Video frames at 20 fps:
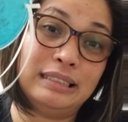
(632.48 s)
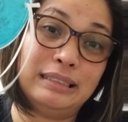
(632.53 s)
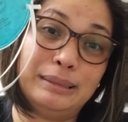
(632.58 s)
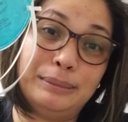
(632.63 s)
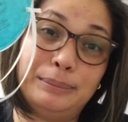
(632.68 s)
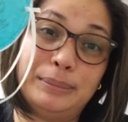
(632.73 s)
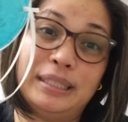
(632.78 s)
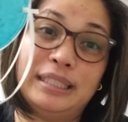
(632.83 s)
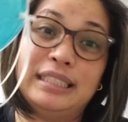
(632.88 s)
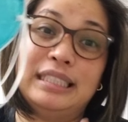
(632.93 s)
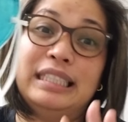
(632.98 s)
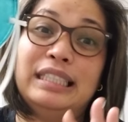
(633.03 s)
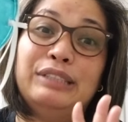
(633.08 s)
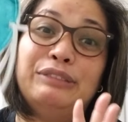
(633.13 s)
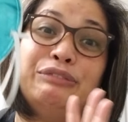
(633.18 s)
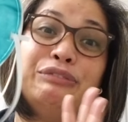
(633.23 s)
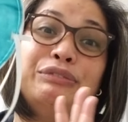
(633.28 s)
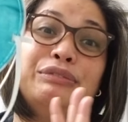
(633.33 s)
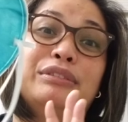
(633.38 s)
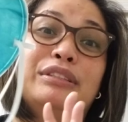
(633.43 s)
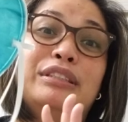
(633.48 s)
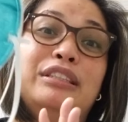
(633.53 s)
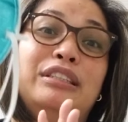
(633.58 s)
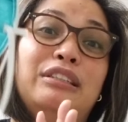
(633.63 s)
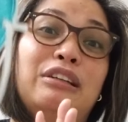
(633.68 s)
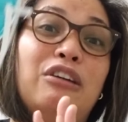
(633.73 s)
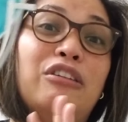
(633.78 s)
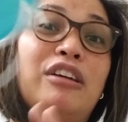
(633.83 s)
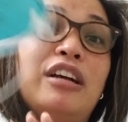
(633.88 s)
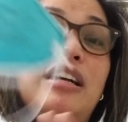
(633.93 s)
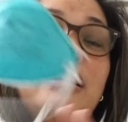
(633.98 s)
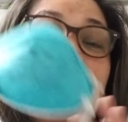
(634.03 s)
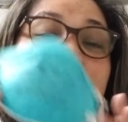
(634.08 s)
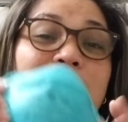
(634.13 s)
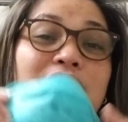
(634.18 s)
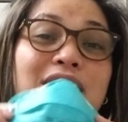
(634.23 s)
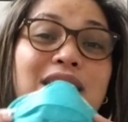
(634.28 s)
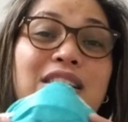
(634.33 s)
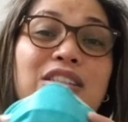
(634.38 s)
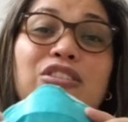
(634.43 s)
But if because
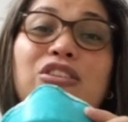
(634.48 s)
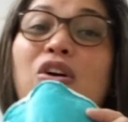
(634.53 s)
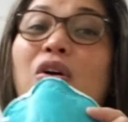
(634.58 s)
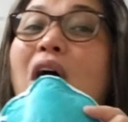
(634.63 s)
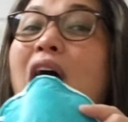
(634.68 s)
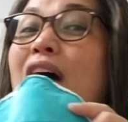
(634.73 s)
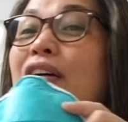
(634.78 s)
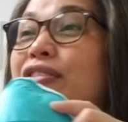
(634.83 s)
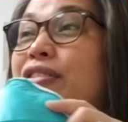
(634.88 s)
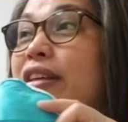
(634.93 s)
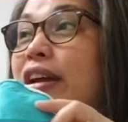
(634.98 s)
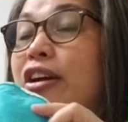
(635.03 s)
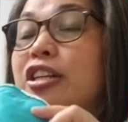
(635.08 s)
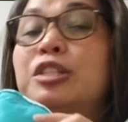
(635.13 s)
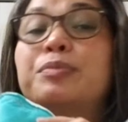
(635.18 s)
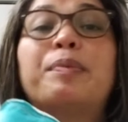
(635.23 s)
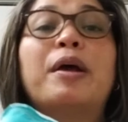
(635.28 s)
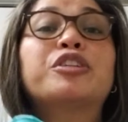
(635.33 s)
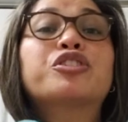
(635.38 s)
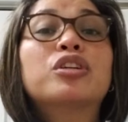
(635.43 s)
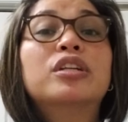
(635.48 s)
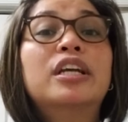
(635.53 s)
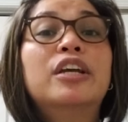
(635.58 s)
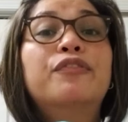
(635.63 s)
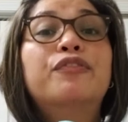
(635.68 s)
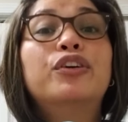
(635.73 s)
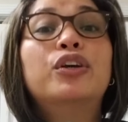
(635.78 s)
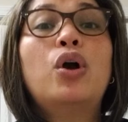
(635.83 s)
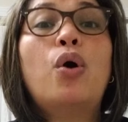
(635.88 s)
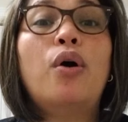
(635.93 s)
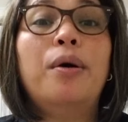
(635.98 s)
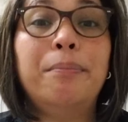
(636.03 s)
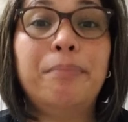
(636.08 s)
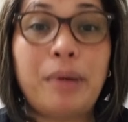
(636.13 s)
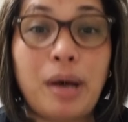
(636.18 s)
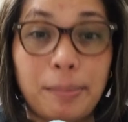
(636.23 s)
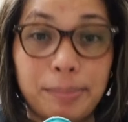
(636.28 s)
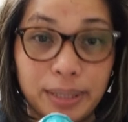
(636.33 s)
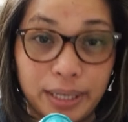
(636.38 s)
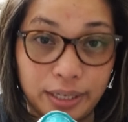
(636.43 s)
you go out there, especially if you go in
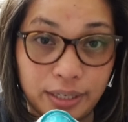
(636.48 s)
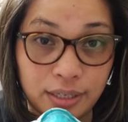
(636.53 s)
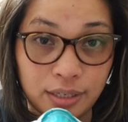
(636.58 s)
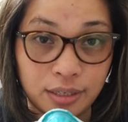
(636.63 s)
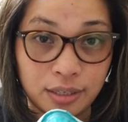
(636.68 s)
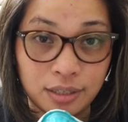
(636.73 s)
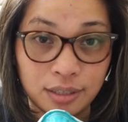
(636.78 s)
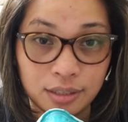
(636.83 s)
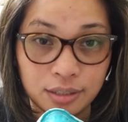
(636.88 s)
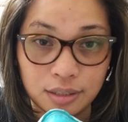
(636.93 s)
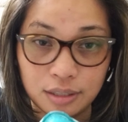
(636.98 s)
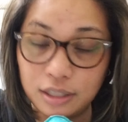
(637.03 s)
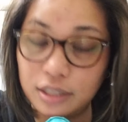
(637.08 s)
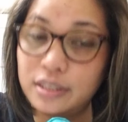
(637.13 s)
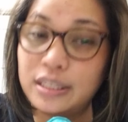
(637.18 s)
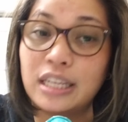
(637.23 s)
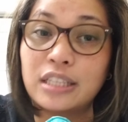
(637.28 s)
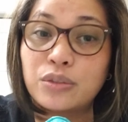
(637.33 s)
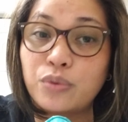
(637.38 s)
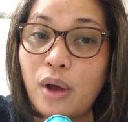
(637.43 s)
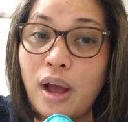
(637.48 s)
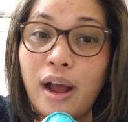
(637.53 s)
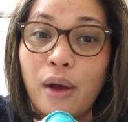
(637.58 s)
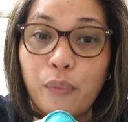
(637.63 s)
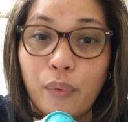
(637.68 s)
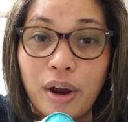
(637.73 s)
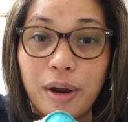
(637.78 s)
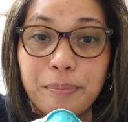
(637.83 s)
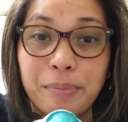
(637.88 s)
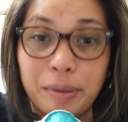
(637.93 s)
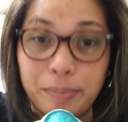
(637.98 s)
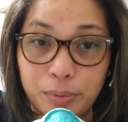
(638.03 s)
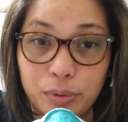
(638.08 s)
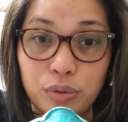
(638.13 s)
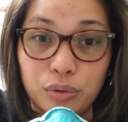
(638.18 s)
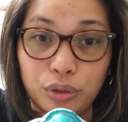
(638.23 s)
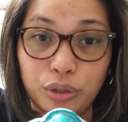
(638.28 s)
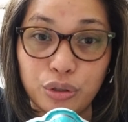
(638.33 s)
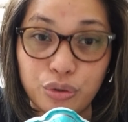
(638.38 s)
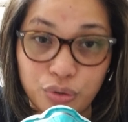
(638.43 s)
public, because that's where
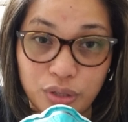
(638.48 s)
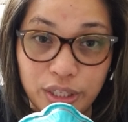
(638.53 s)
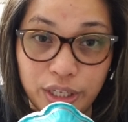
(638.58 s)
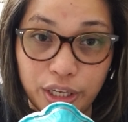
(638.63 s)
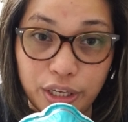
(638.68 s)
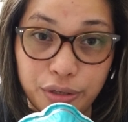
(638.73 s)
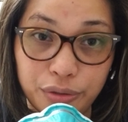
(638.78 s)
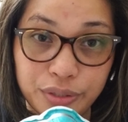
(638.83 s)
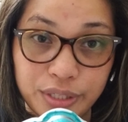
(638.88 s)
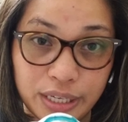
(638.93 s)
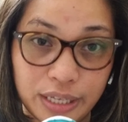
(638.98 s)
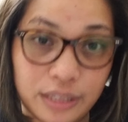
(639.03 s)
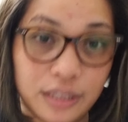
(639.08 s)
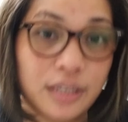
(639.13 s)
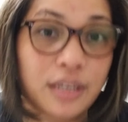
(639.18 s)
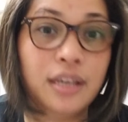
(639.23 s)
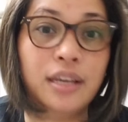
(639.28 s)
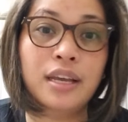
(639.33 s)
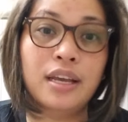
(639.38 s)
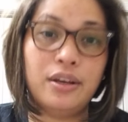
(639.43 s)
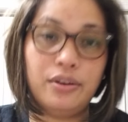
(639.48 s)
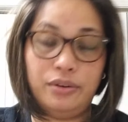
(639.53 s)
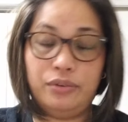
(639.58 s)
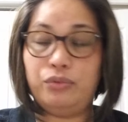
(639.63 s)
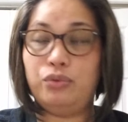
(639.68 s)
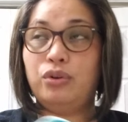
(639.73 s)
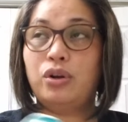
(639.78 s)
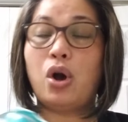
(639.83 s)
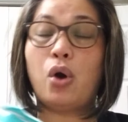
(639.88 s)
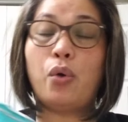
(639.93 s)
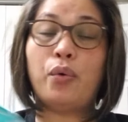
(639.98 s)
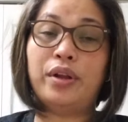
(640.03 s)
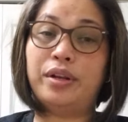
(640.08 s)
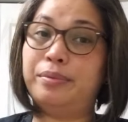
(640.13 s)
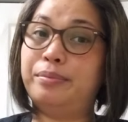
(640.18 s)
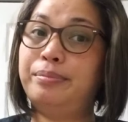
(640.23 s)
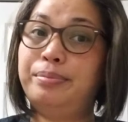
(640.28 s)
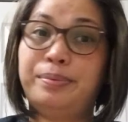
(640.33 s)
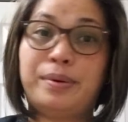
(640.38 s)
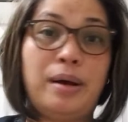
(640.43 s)
people usually use it. Go
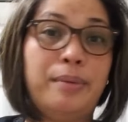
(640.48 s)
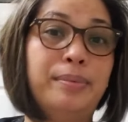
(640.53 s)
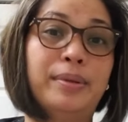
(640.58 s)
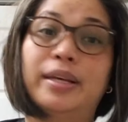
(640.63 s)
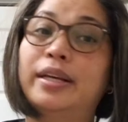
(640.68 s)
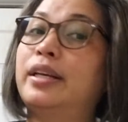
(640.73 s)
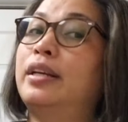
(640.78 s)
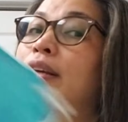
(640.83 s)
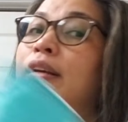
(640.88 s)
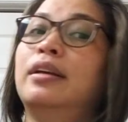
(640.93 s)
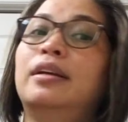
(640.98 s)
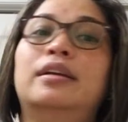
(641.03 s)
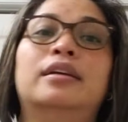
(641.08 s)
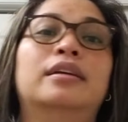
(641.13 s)
in public